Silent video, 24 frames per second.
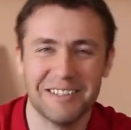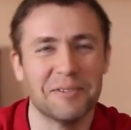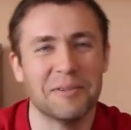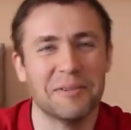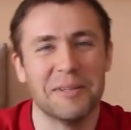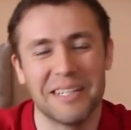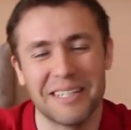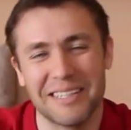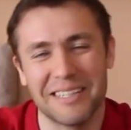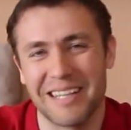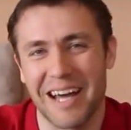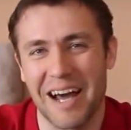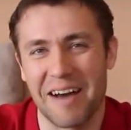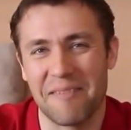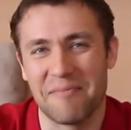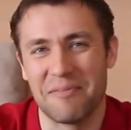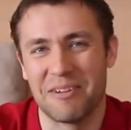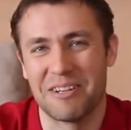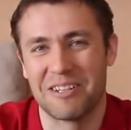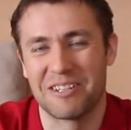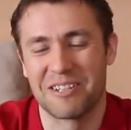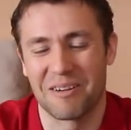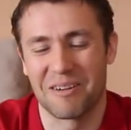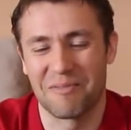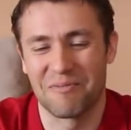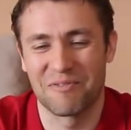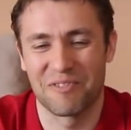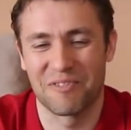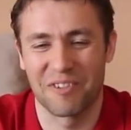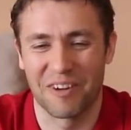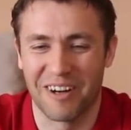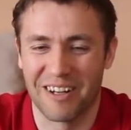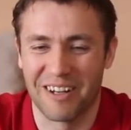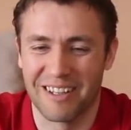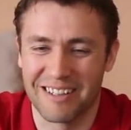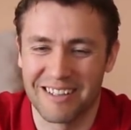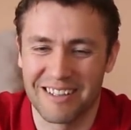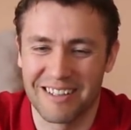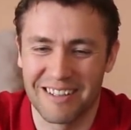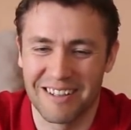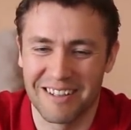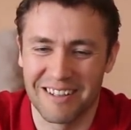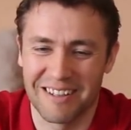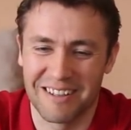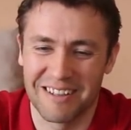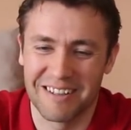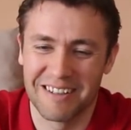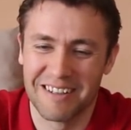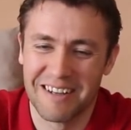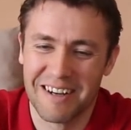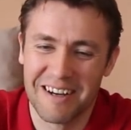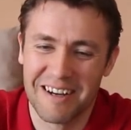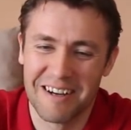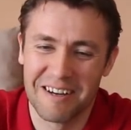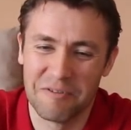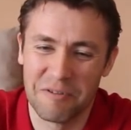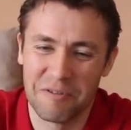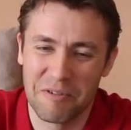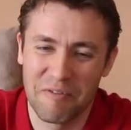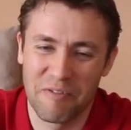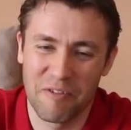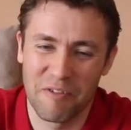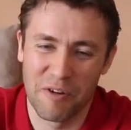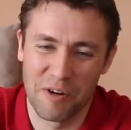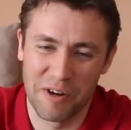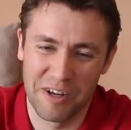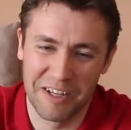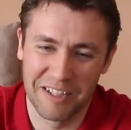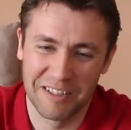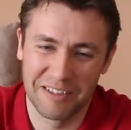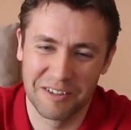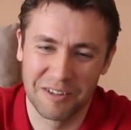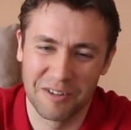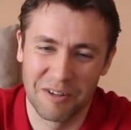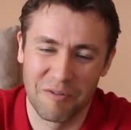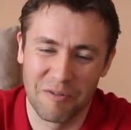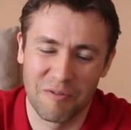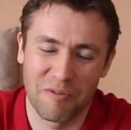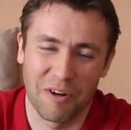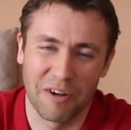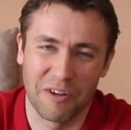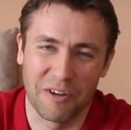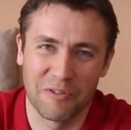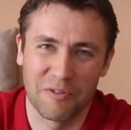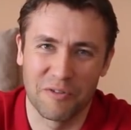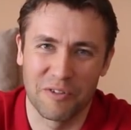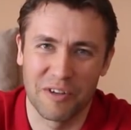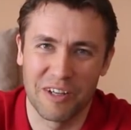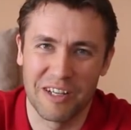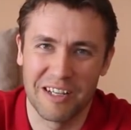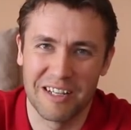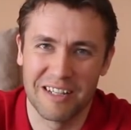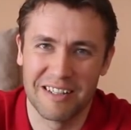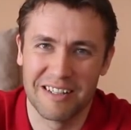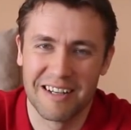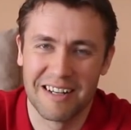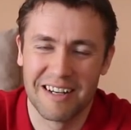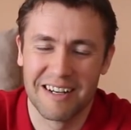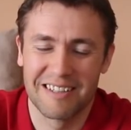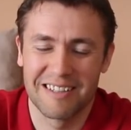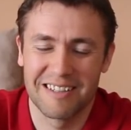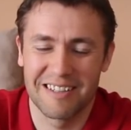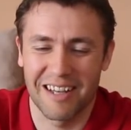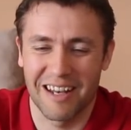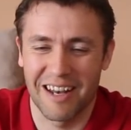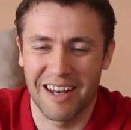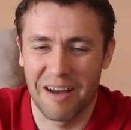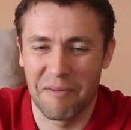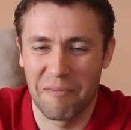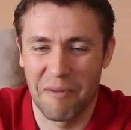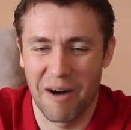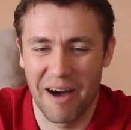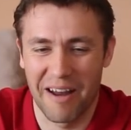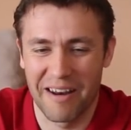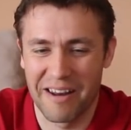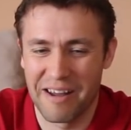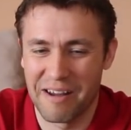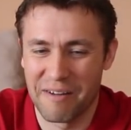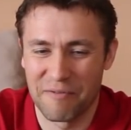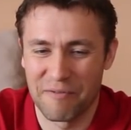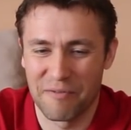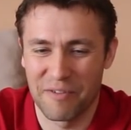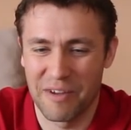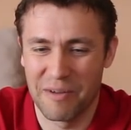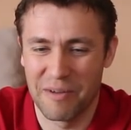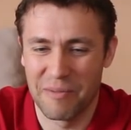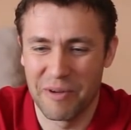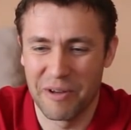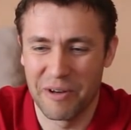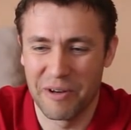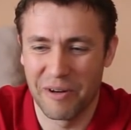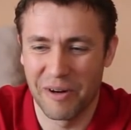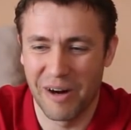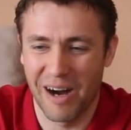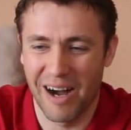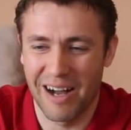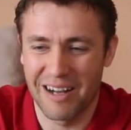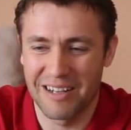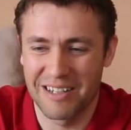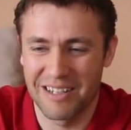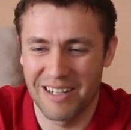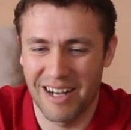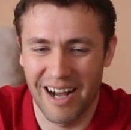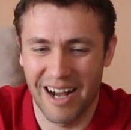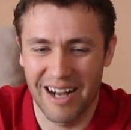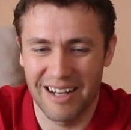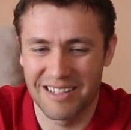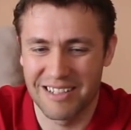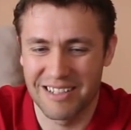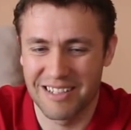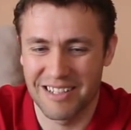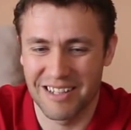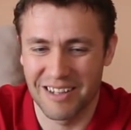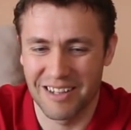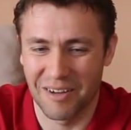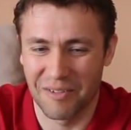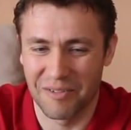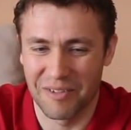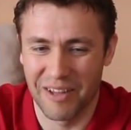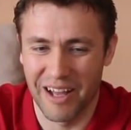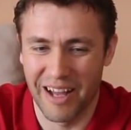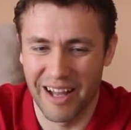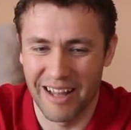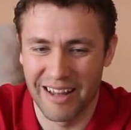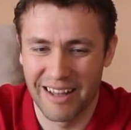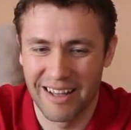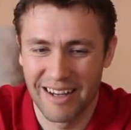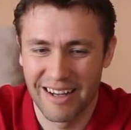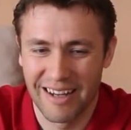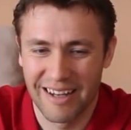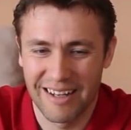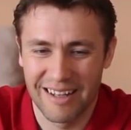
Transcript: doing damage up front, uh, referring to the front three, Salah, Mane and Firmino. I, ju I just love that.